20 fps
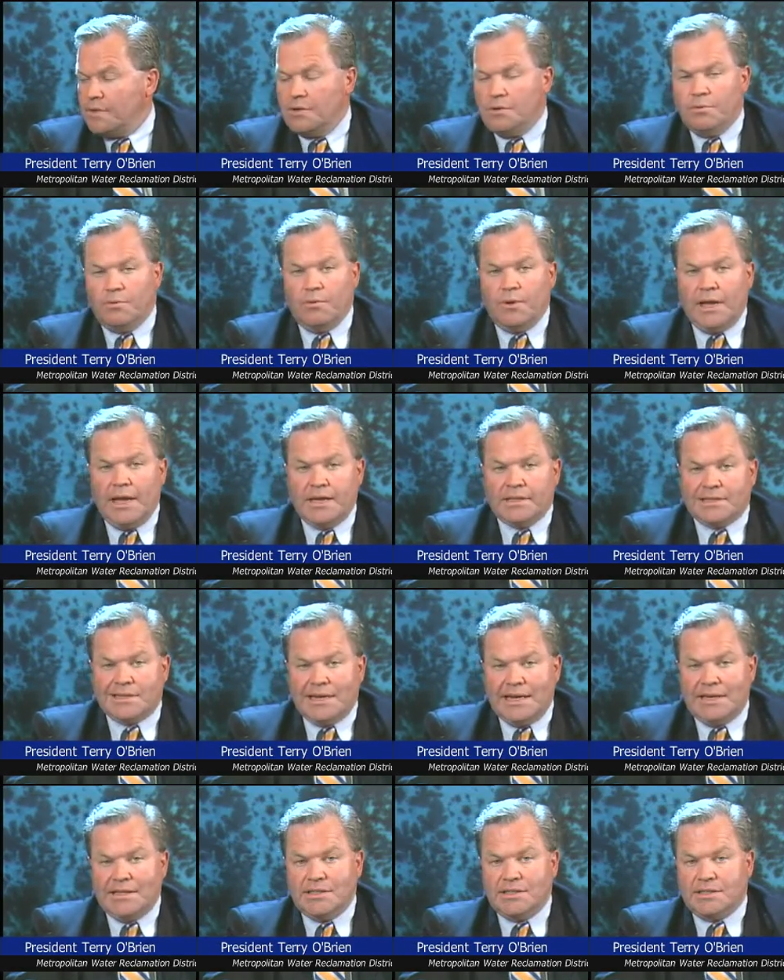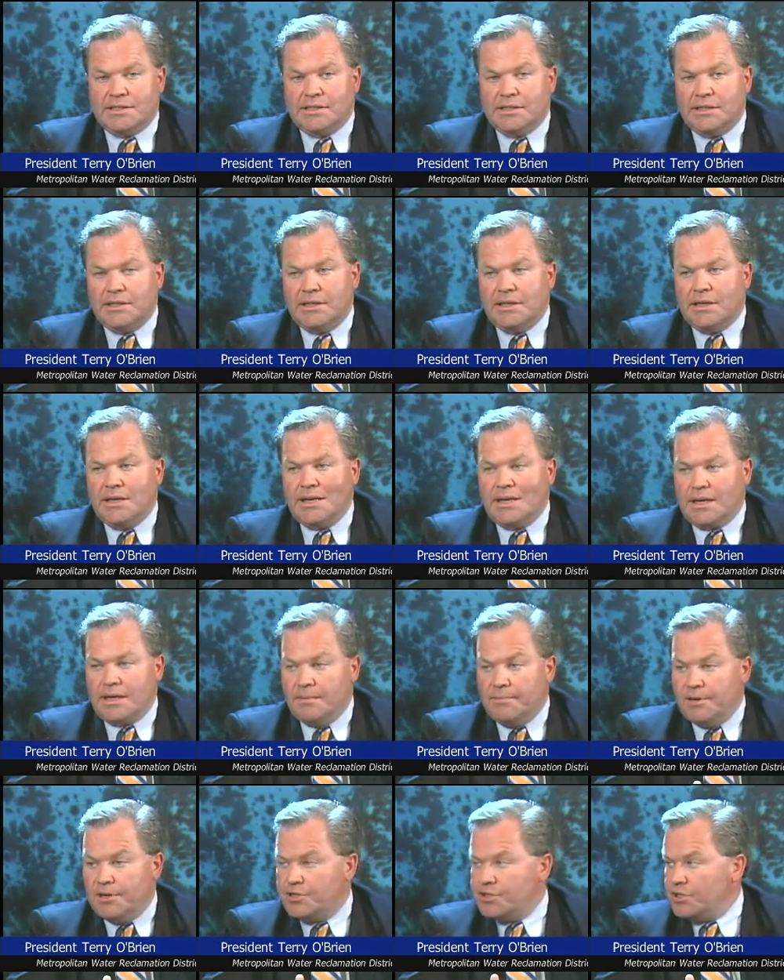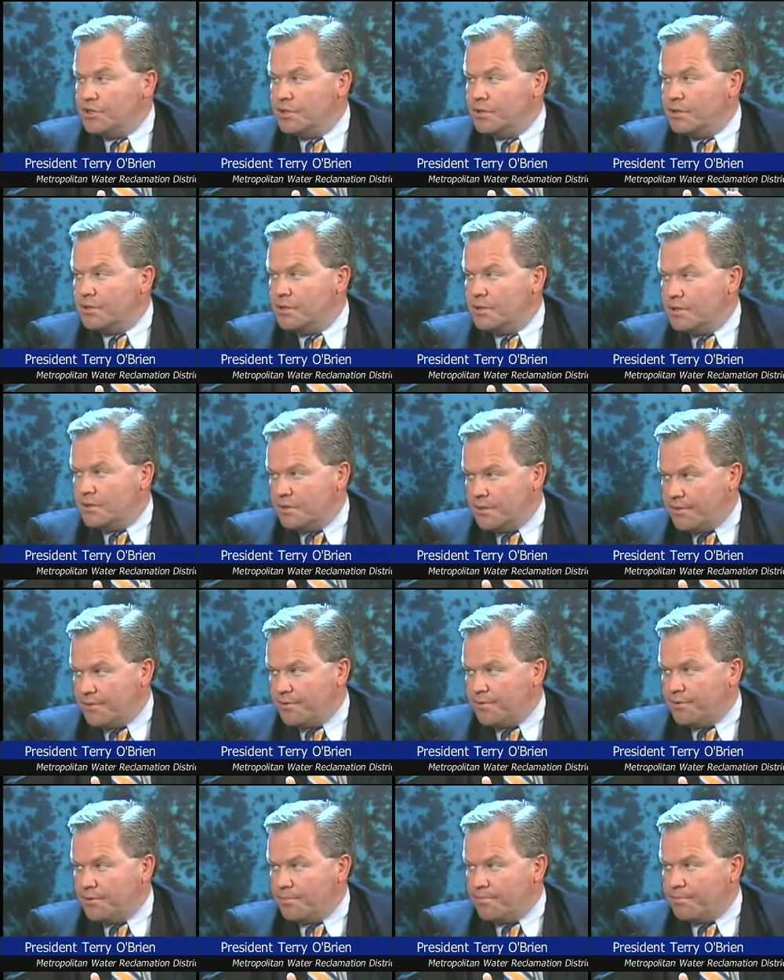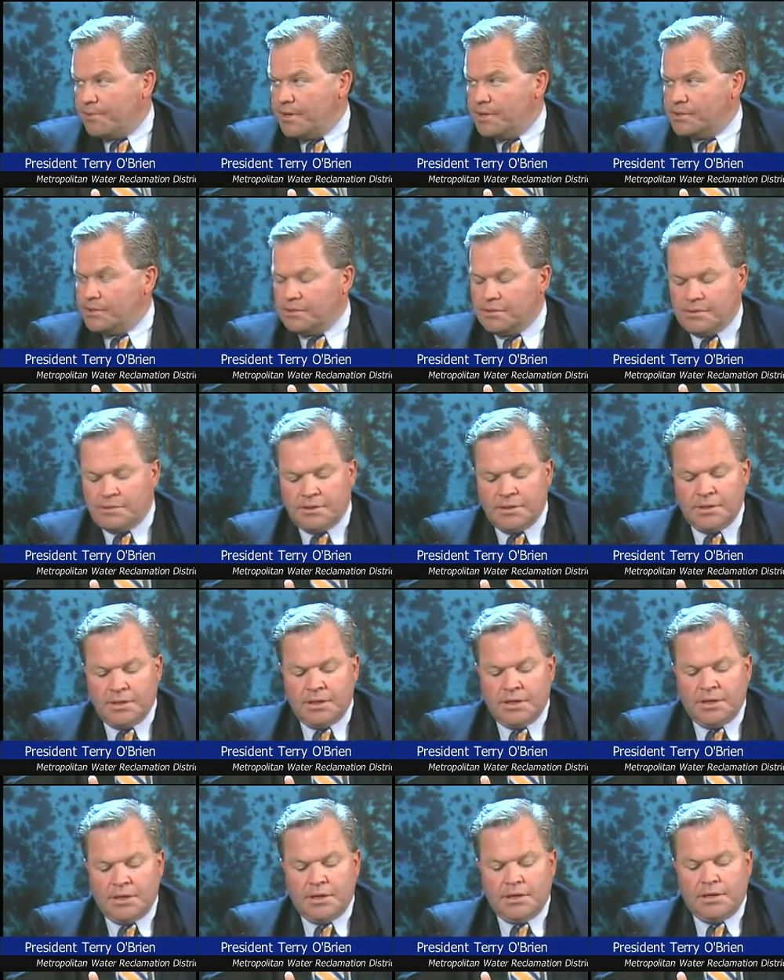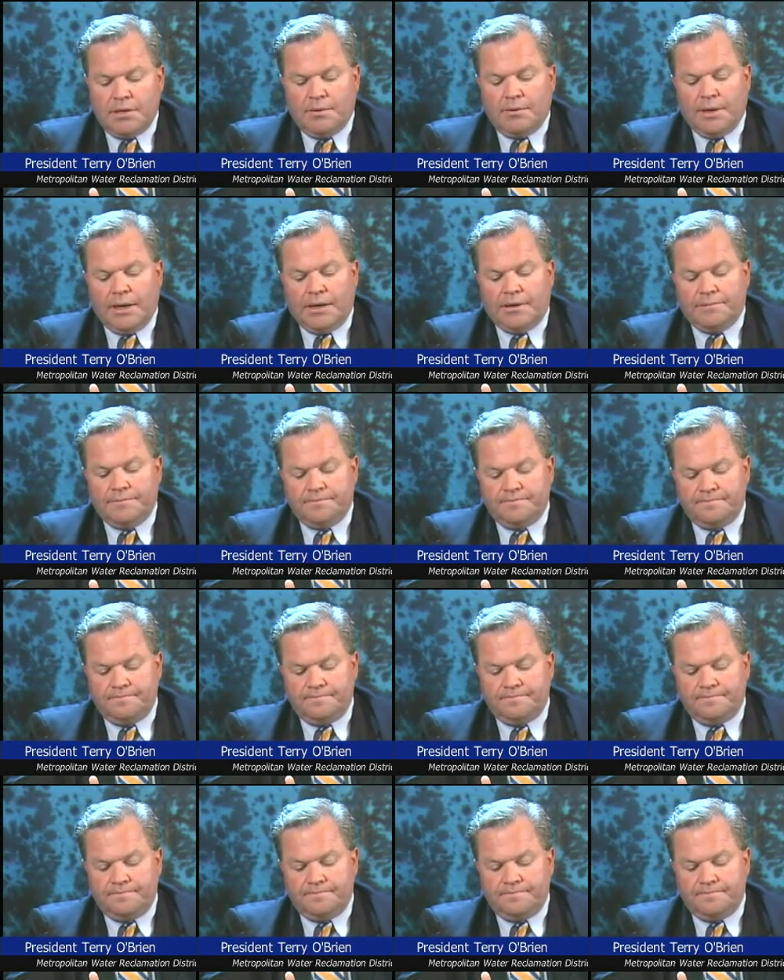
We, as an agency, commission a third appraisal. Well,